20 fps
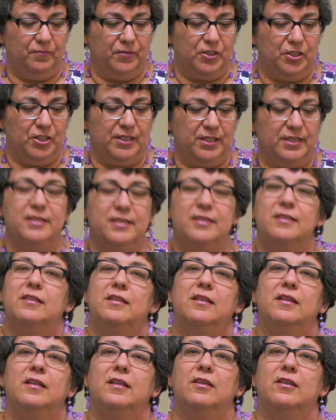just
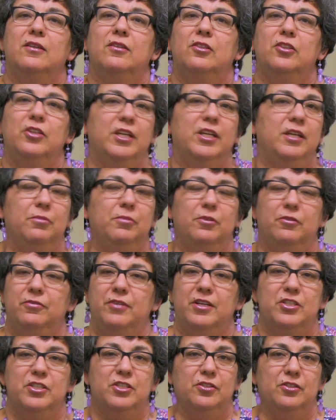looking
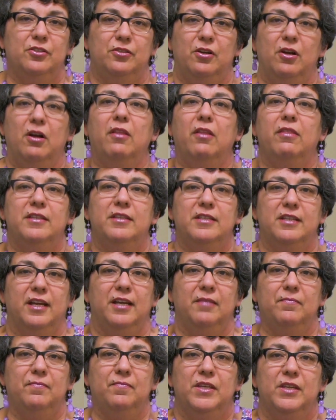professional all the
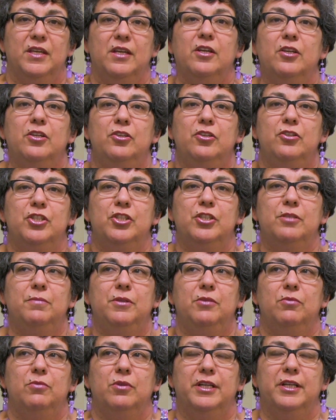time. You should
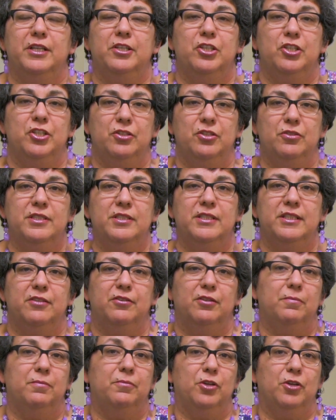be wearing shoes that
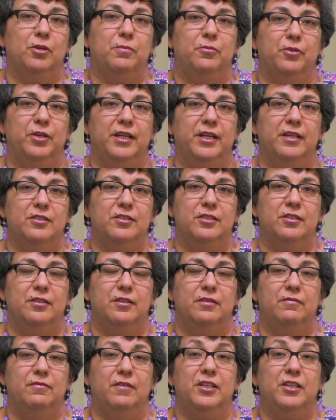are appropriate to
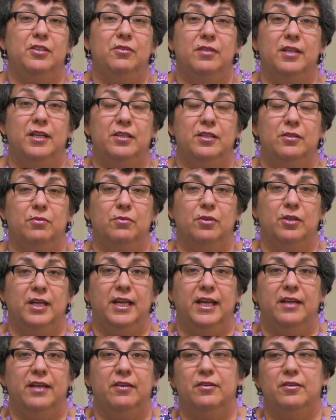the venue that you work
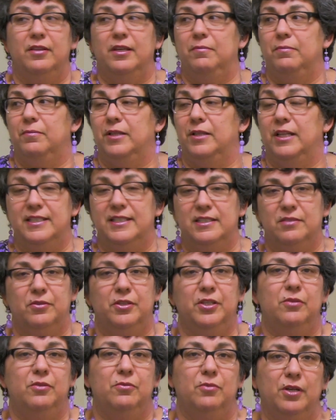at or the place
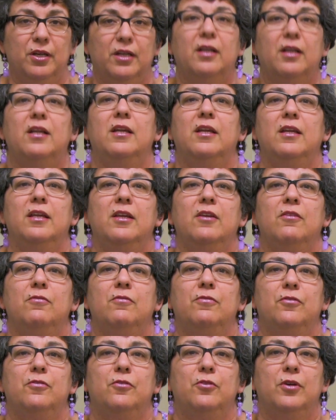where you work.
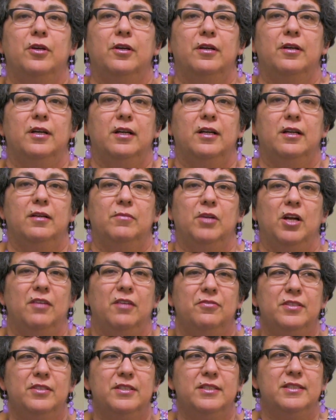For
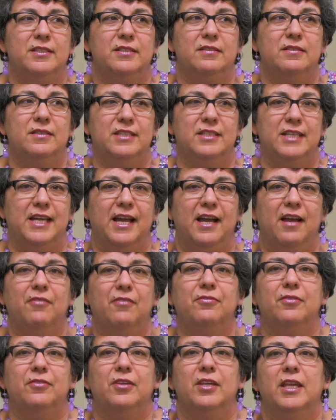office
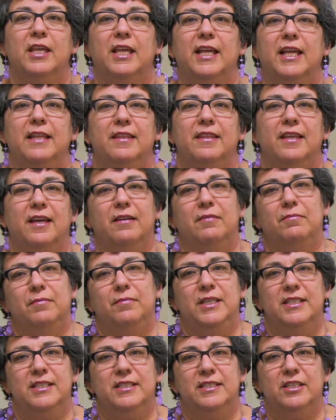staff, that
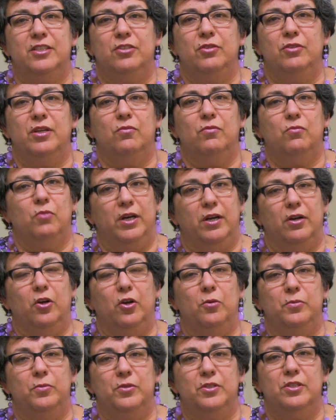means that you can wear
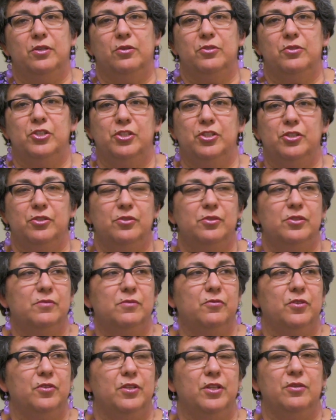open-toed shoes.
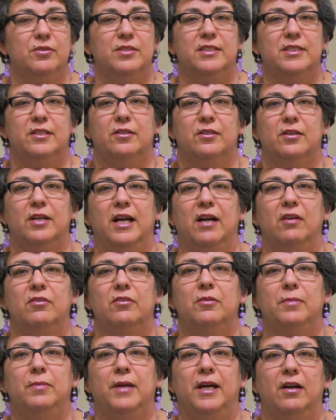For those that are out
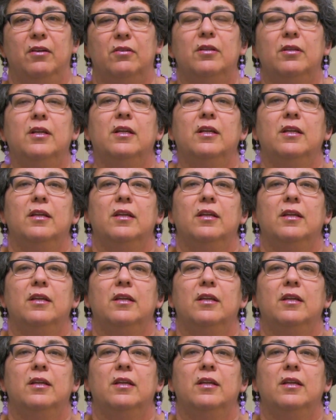and about